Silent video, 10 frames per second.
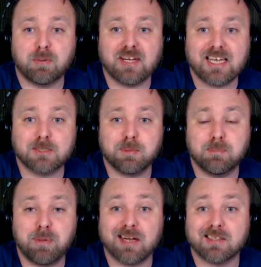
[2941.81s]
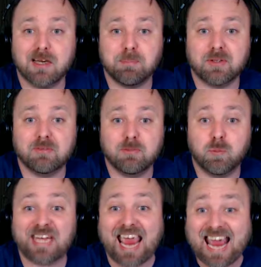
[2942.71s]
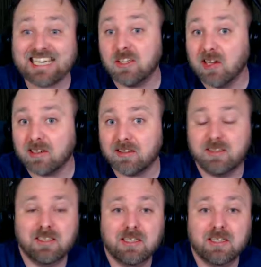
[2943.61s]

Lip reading: has been picked up, and with any luck,